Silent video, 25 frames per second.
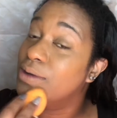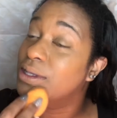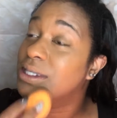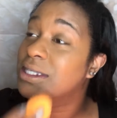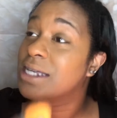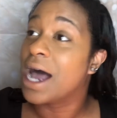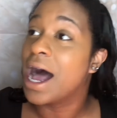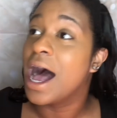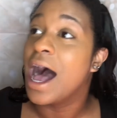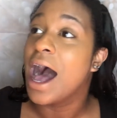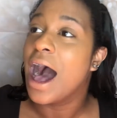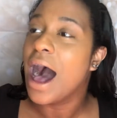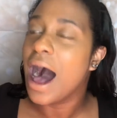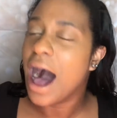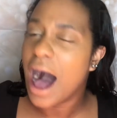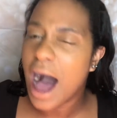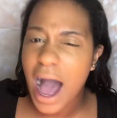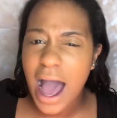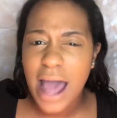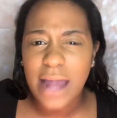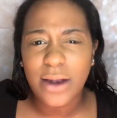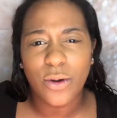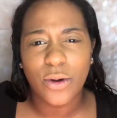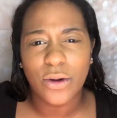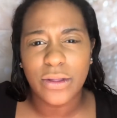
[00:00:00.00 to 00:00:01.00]
was
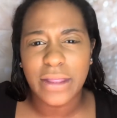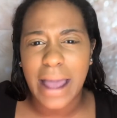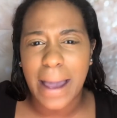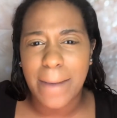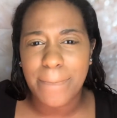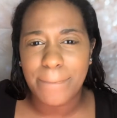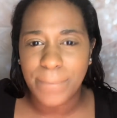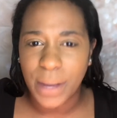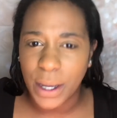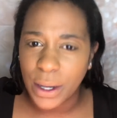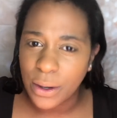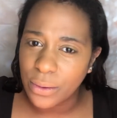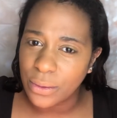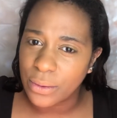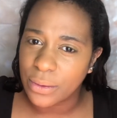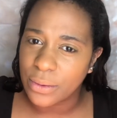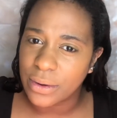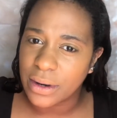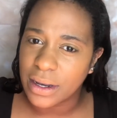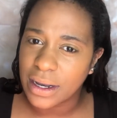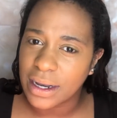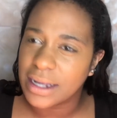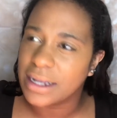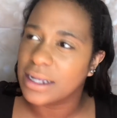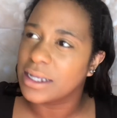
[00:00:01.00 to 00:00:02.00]
hot on that
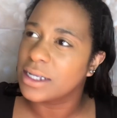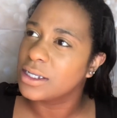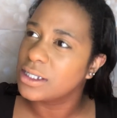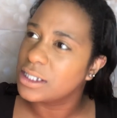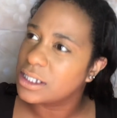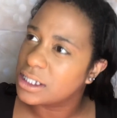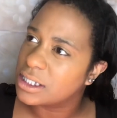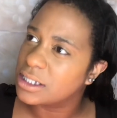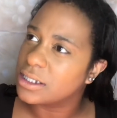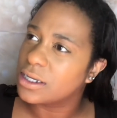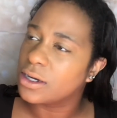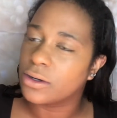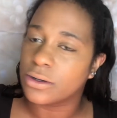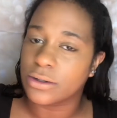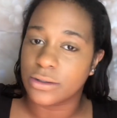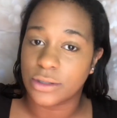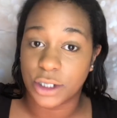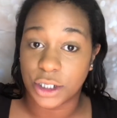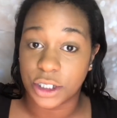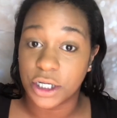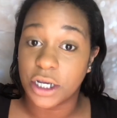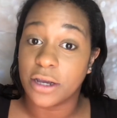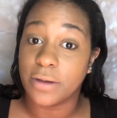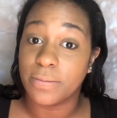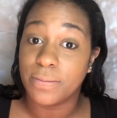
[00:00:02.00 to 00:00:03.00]
boat, like, or
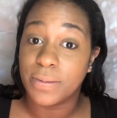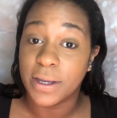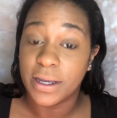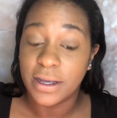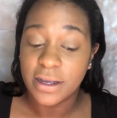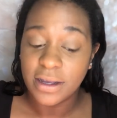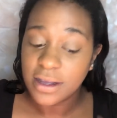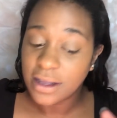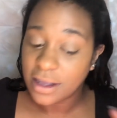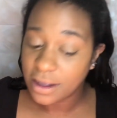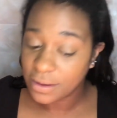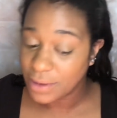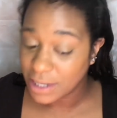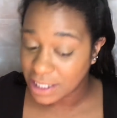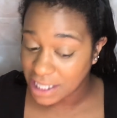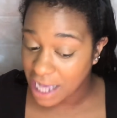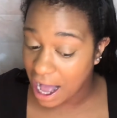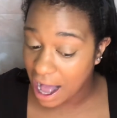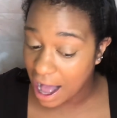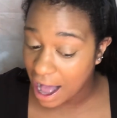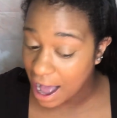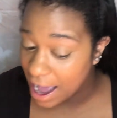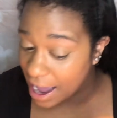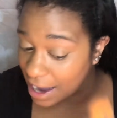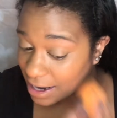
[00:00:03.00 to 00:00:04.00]
ship. It was
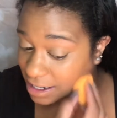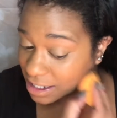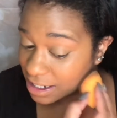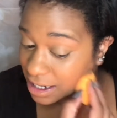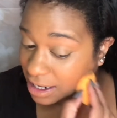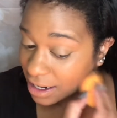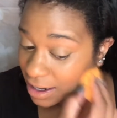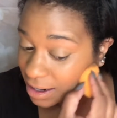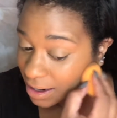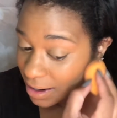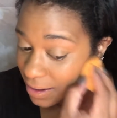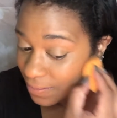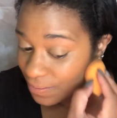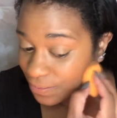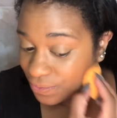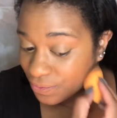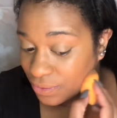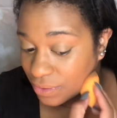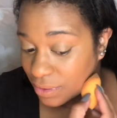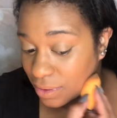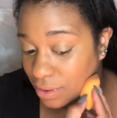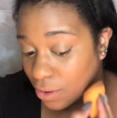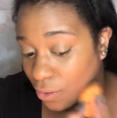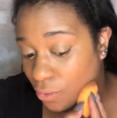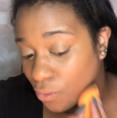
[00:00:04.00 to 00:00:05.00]
hot.
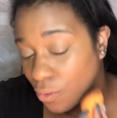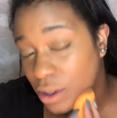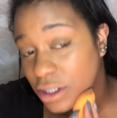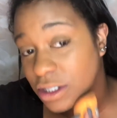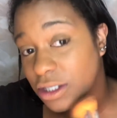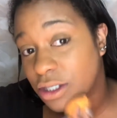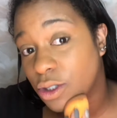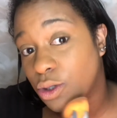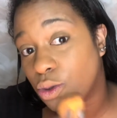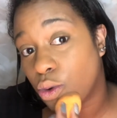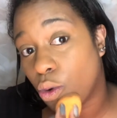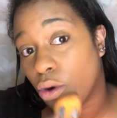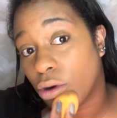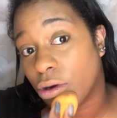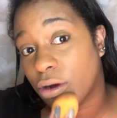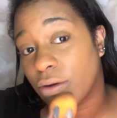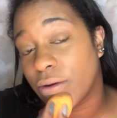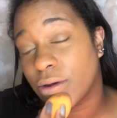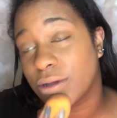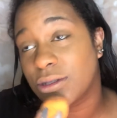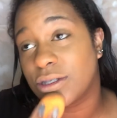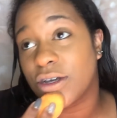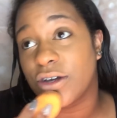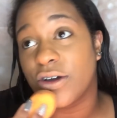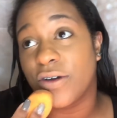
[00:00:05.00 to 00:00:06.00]
Once the tour
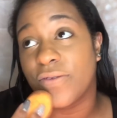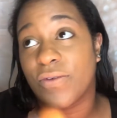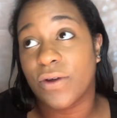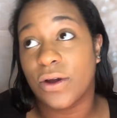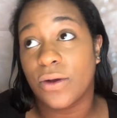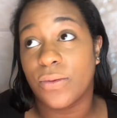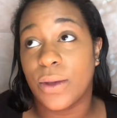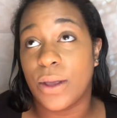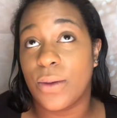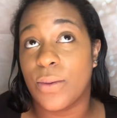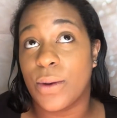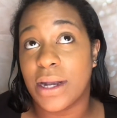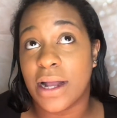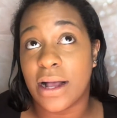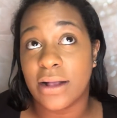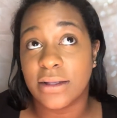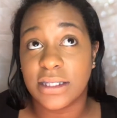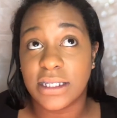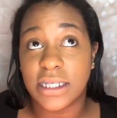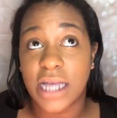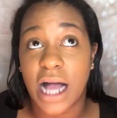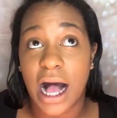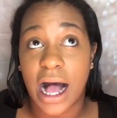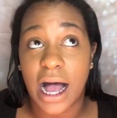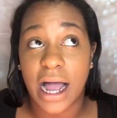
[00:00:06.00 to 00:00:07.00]
was over, we went
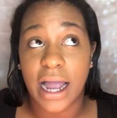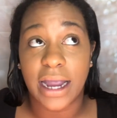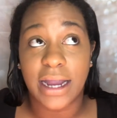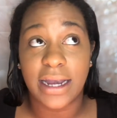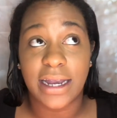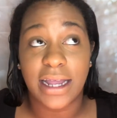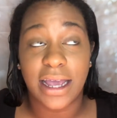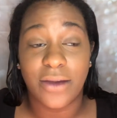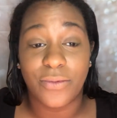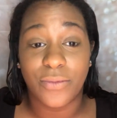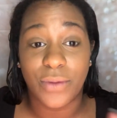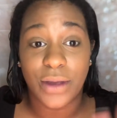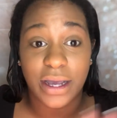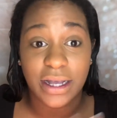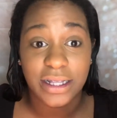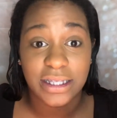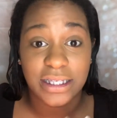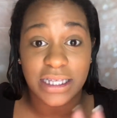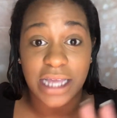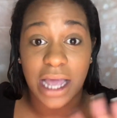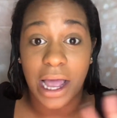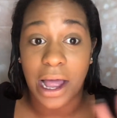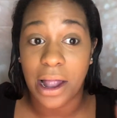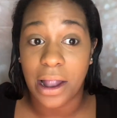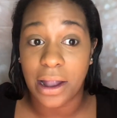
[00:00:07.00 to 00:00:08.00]
outside and we could
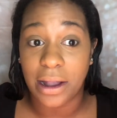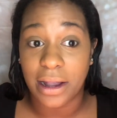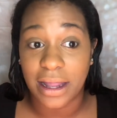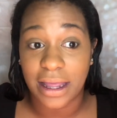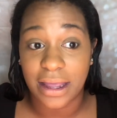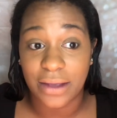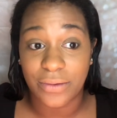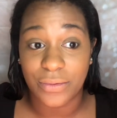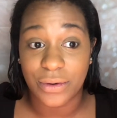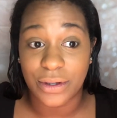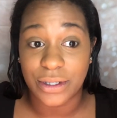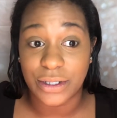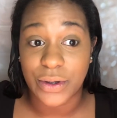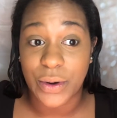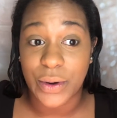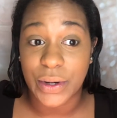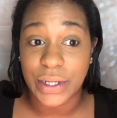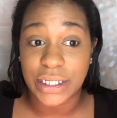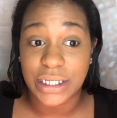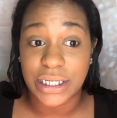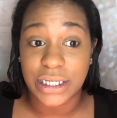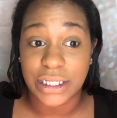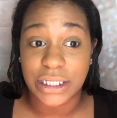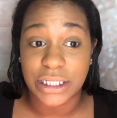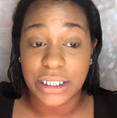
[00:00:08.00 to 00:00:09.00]
tell it was going
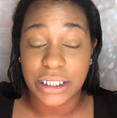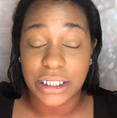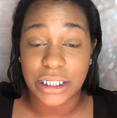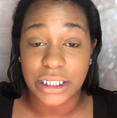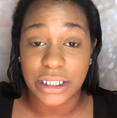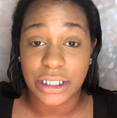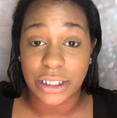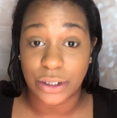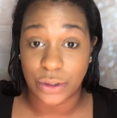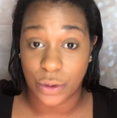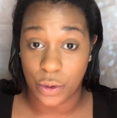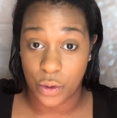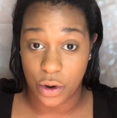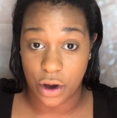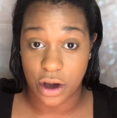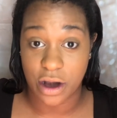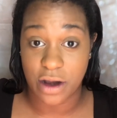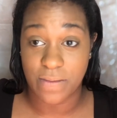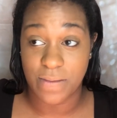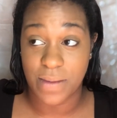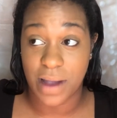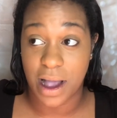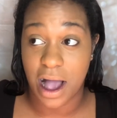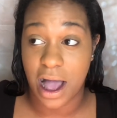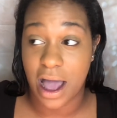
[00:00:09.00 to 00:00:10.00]
to
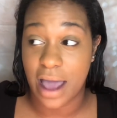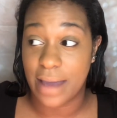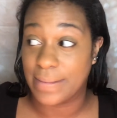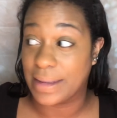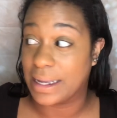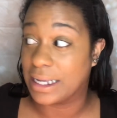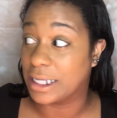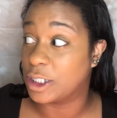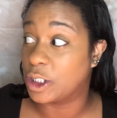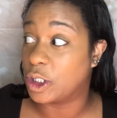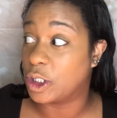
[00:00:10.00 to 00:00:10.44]
storm. I mean,